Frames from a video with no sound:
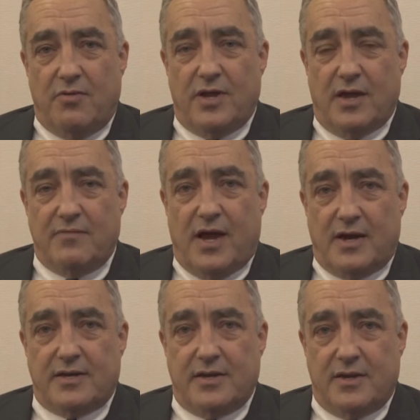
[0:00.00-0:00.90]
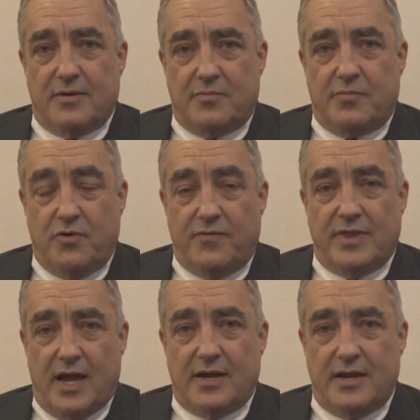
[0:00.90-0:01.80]
we have not
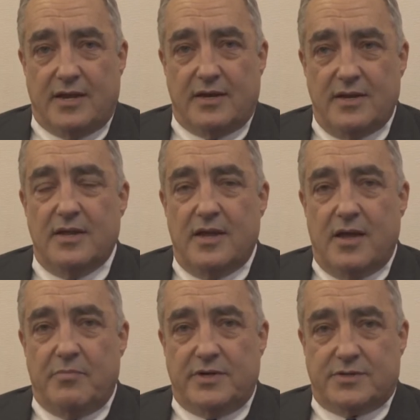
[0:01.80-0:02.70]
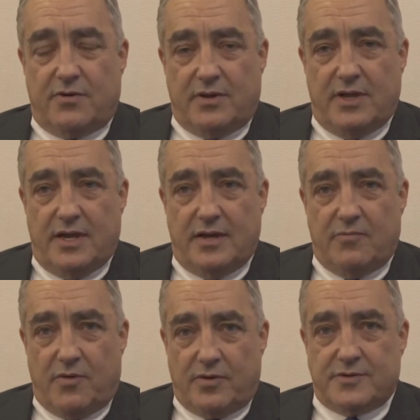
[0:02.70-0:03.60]
proven that yet. But certainly
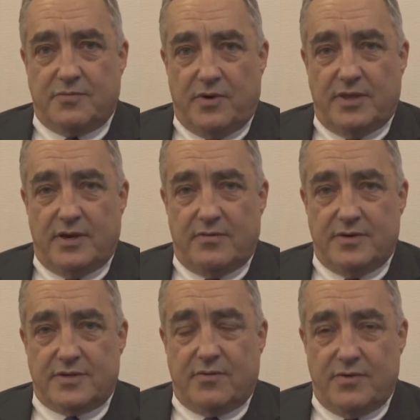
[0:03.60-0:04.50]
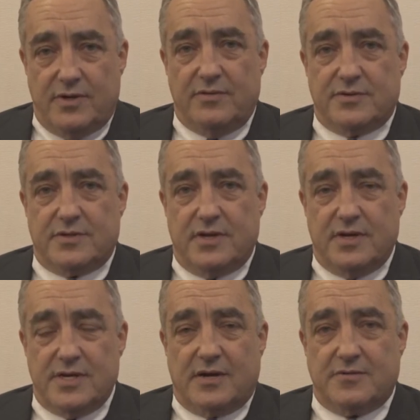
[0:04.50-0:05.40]
it works when there is a reduced
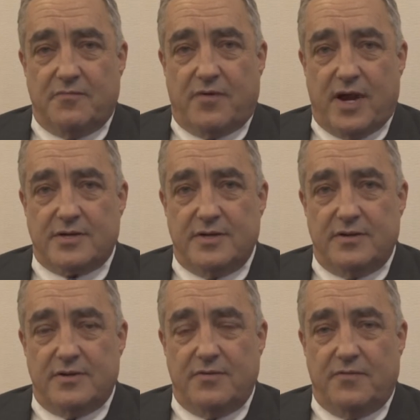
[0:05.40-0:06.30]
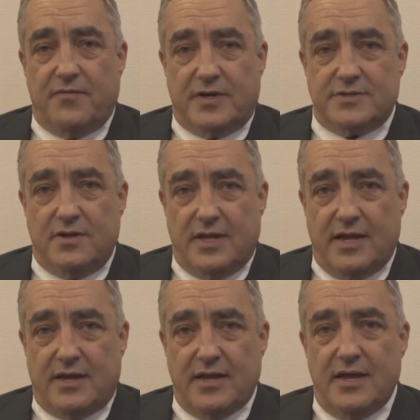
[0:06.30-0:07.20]
ejection fraction to fix the
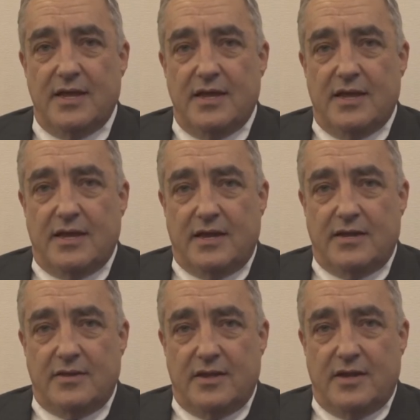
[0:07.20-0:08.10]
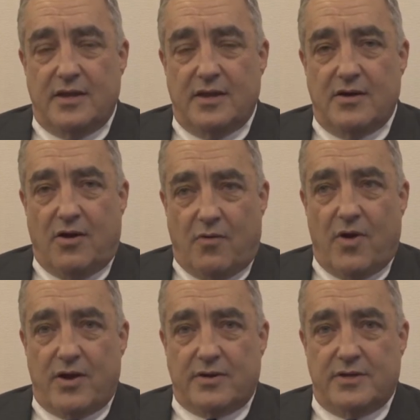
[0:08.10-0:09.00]
leak in the
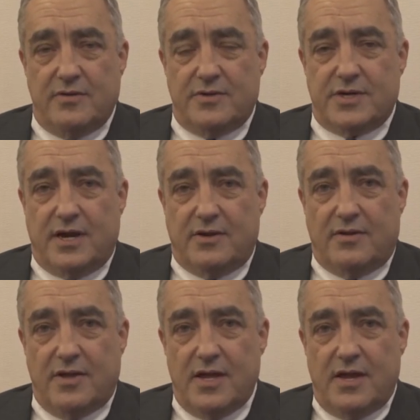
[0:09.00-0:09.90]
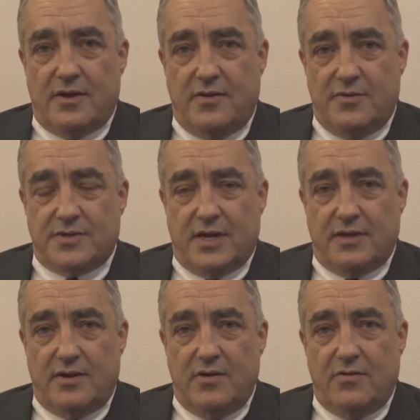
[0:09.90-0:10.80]
RYR2 channel
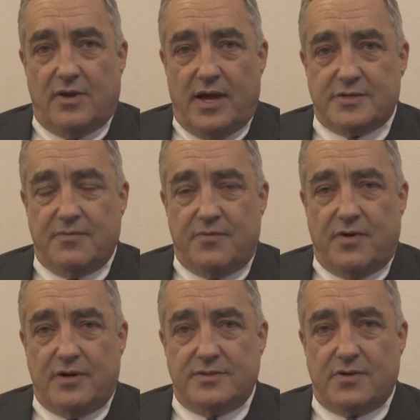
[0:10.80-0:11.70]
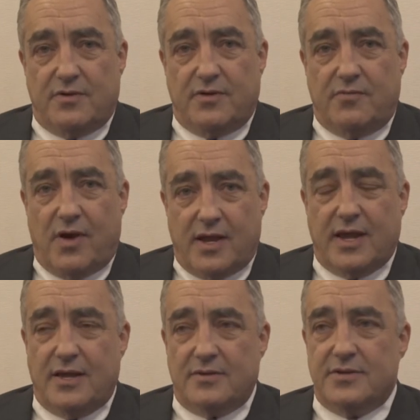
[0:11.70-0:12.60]
using the new class of drugs called
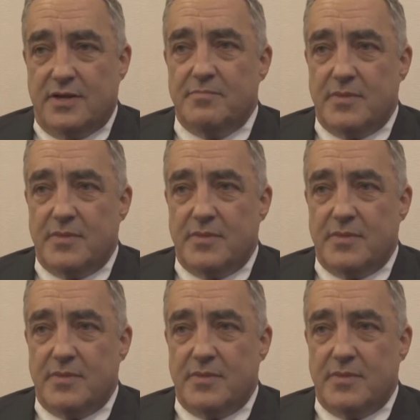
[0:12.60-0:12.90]
RYCALs.